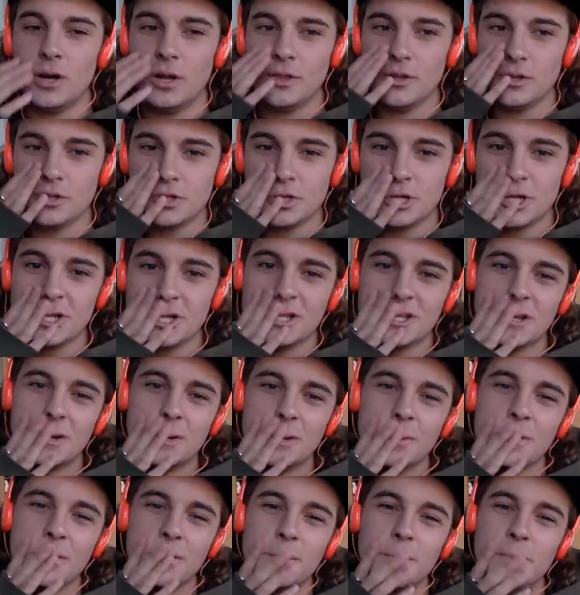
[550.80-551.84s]
other tricks
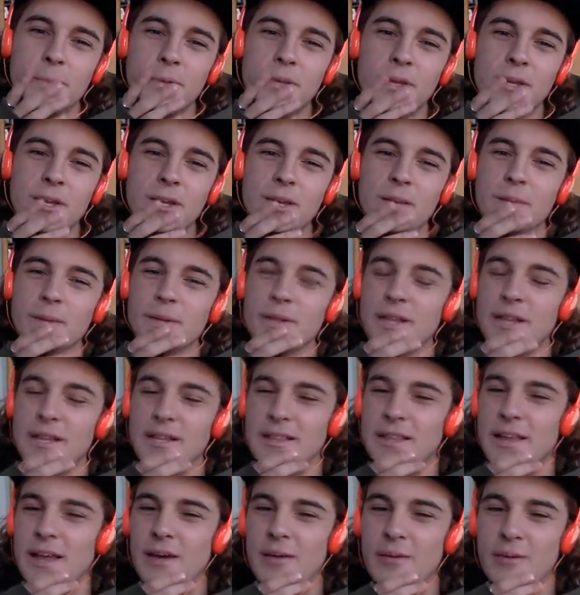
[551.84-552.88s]
that were repeated, but
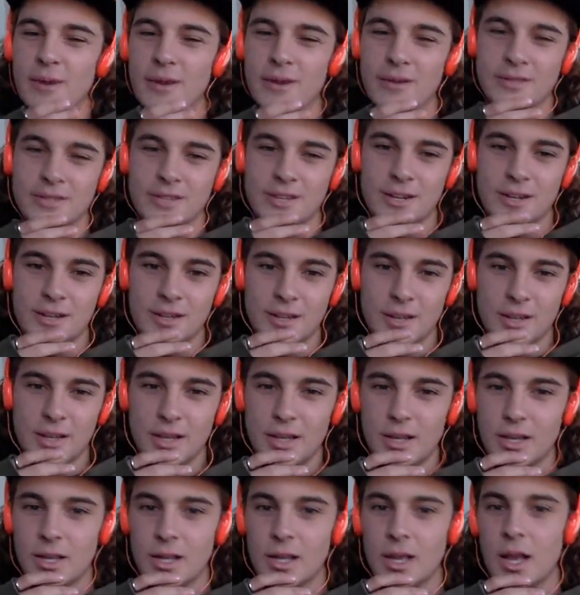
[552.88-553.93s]
like that one, I was kind of like,
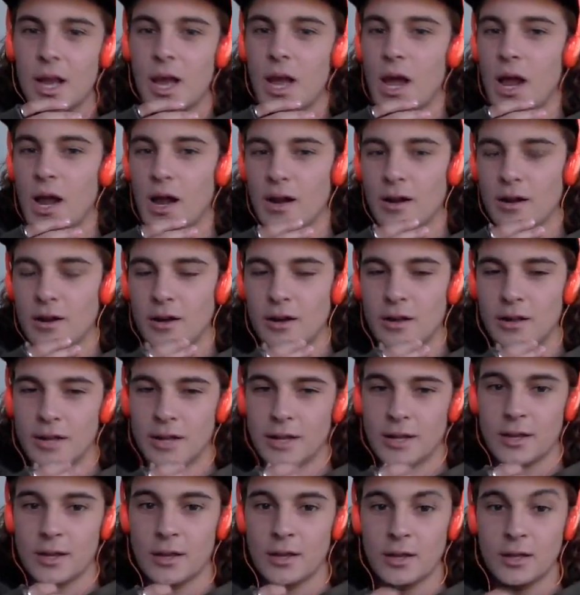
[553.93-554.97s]
I don't know,
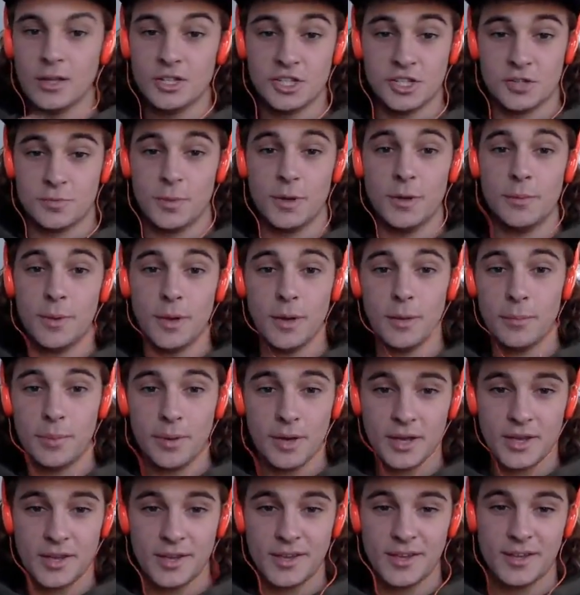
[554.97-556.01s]
like just me being
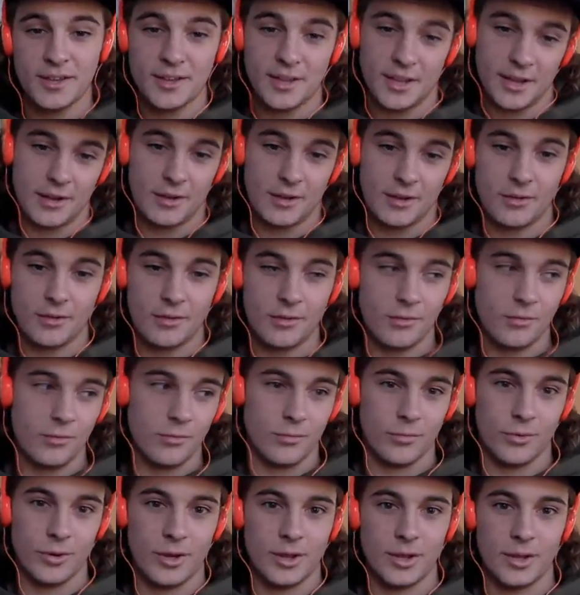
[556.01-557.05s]
picky and like
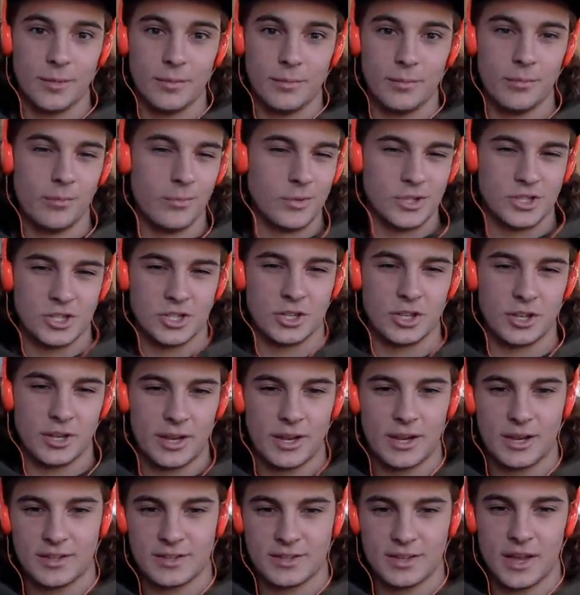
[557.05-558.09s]
really just
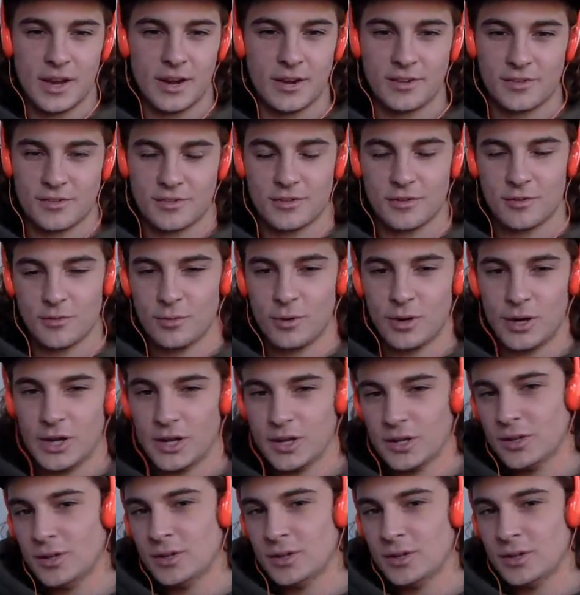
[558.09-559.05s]
looking at skating a certain way.